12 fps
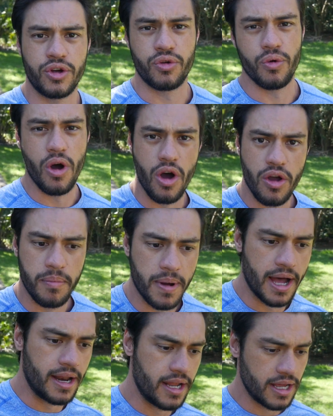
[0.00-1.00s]
grow,
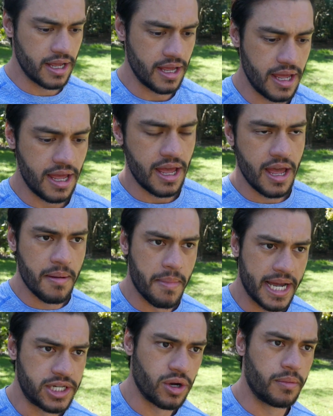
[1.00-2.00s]
but
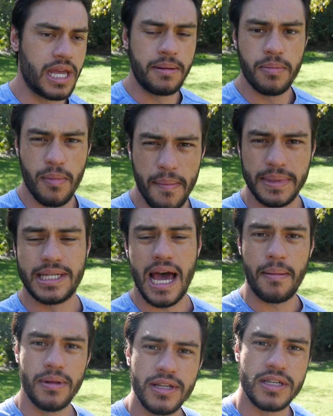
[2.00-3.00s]
make sure I'm keeping my
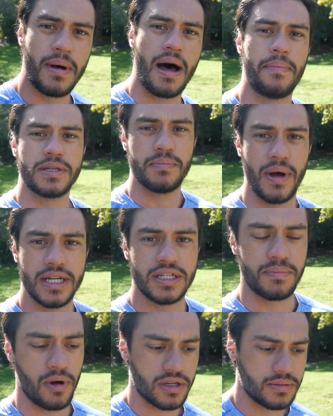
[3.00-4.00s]
metabolism up as much
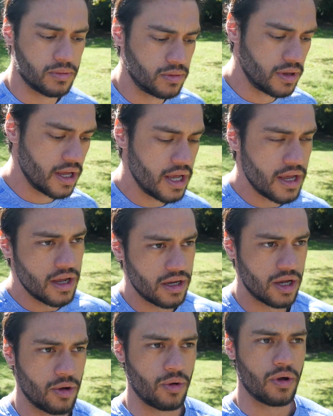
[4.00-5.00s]
as possible.
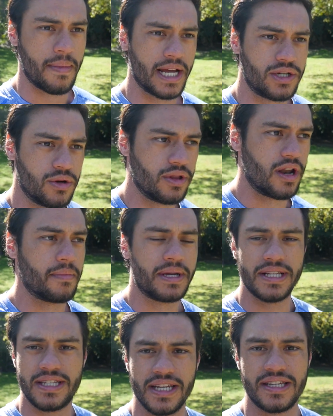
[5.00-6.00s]
We want to make sure that I'm
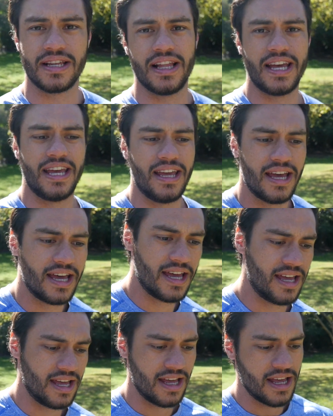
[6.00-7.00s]
consistently,
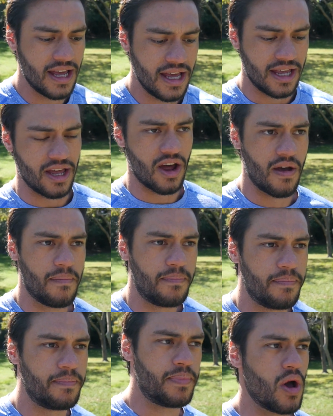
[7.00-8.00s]

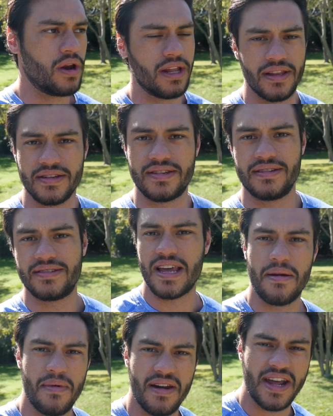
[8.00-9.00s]
burning the
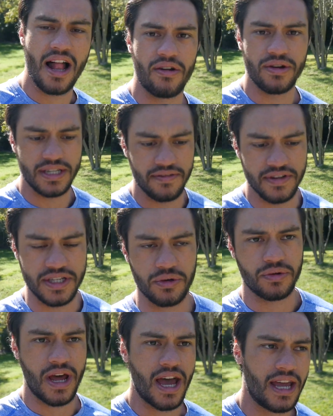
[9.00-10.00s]
same amount of calories every
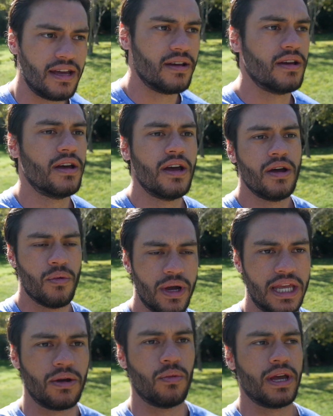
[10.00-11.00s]
single day,
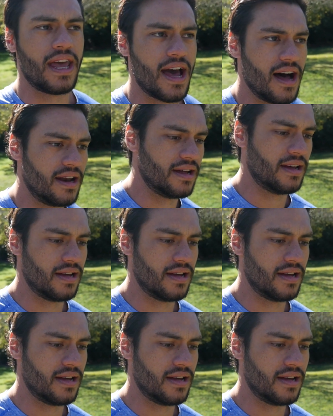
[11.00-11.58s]
week in, week out.